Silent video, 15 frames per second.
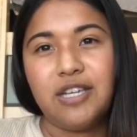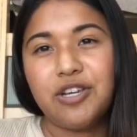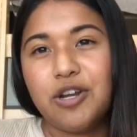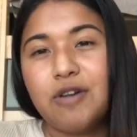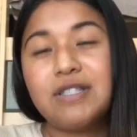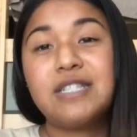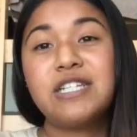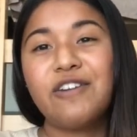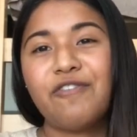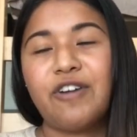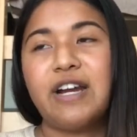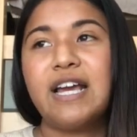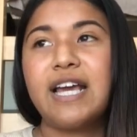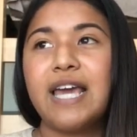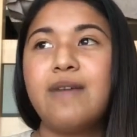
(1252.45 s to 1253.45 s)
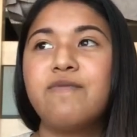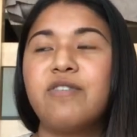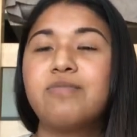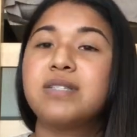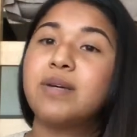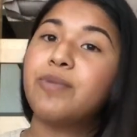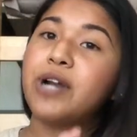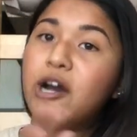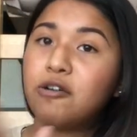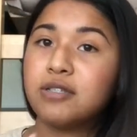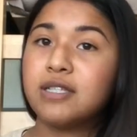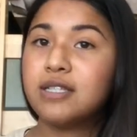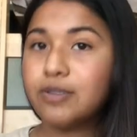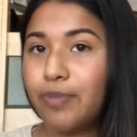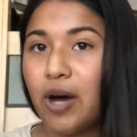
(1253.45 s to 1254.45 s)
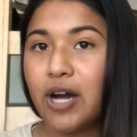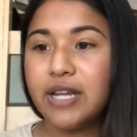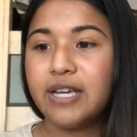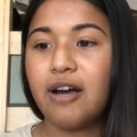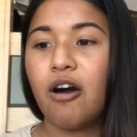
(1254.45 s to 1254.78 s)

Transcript: You know, it's different. It came from someone else's body.